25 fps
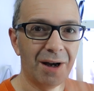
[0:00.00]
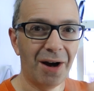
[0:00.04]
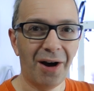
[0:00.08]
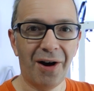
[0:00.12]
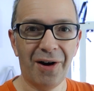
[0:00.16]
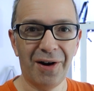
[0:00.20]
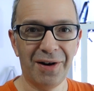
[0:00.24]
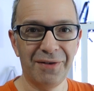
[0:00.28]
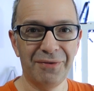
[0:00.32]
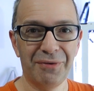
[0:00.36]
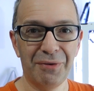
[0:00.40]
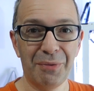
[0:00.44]

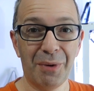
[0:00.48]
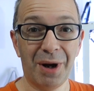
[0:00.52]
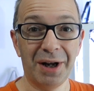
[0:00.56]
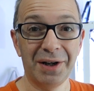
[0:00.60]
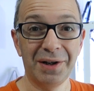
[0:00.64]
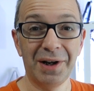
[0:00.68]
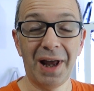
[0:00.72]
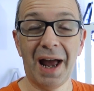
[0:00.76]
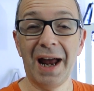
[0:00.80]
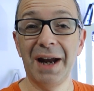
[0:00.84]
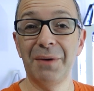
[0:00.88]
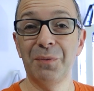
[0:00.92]
Hi
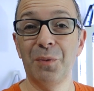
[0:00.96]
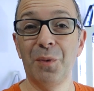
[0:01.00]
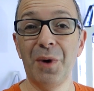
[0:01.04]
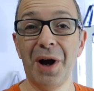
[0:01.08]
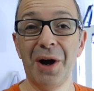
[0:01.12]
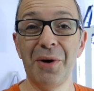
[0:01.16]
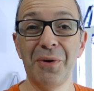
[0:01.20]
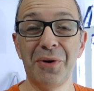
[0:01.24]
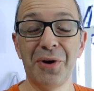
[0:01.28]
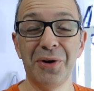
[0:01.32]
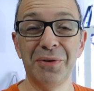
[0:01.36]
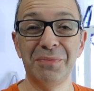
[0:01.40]
everyone and
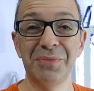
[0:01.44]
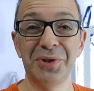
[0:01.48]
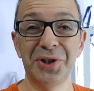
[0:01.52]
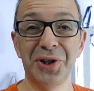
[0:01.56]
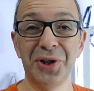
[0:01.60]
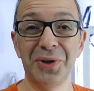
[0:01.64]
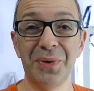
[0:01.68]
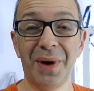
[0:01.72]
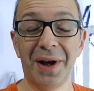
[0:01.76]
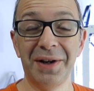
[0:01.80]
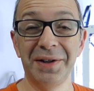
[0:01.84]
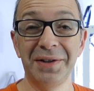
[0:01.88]
welcome
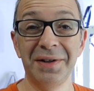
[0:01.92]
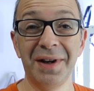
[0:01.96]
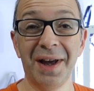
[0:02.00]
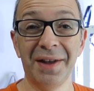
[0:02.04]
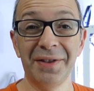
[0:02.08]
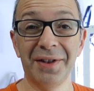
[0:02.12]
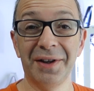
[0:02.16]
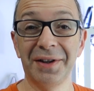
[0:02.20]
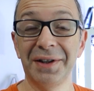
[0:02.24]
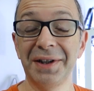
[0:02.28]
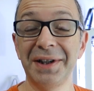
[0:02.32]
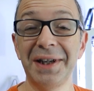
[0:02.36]
to
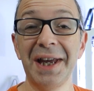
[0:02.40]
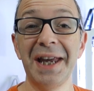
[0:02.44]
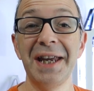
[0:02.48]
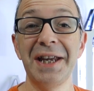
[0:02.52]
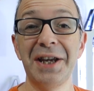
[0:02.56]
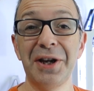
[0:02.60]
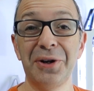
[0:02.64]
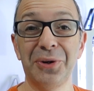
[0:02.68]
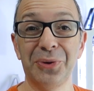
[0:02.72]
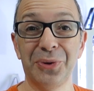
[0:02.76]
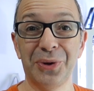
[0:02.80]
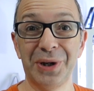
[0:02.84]
another
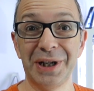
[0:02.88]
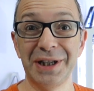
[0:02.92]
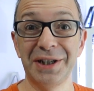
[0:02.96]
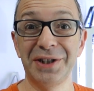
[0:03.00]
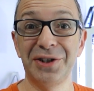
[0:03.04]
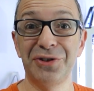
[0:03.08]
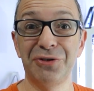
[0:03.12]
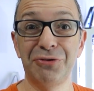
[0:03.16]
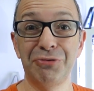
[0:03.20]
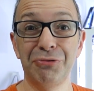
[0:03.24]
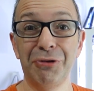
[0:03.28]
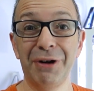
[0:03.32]

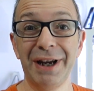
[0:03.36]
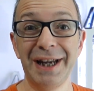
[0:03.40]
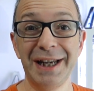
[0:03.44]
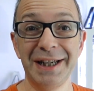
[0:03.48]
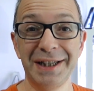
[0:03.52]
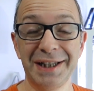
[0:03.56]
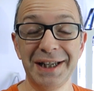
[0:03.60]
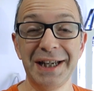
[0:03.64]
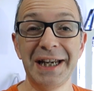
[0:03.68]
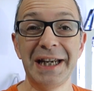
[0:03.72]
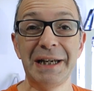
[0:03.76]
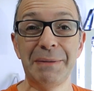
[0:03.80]
Geekanoids
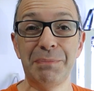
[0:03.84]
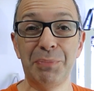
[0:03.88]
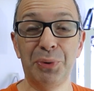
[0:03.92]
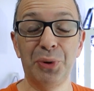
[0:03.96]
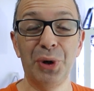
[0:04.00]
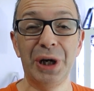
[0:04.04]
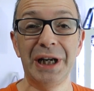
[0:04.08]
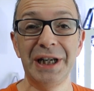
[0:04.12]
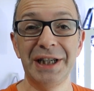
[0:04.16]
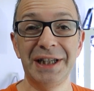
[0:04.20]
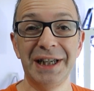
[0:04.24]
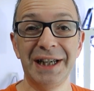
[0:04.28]
3D
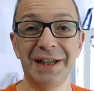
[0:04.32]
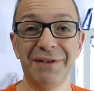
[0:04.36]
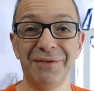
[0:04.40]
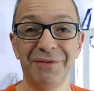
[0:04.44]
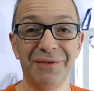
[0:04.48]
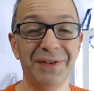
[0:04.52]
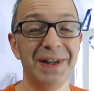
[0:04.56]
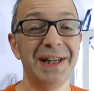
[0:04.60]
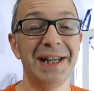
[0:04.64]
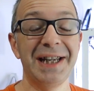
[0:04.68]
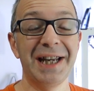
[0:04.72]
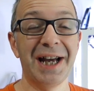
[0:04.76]

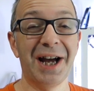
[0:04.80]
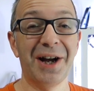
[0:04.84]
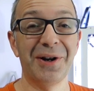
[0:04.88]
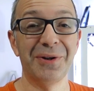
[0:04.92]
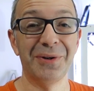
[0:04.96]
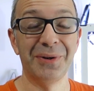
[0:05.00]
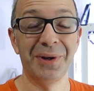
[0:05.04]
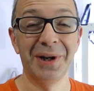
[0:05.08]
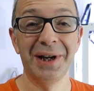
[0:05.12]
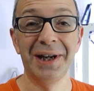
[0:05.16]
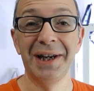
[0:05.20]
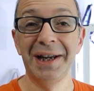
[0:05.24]
printing
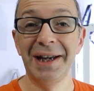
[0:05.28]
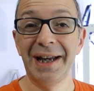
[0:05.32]
video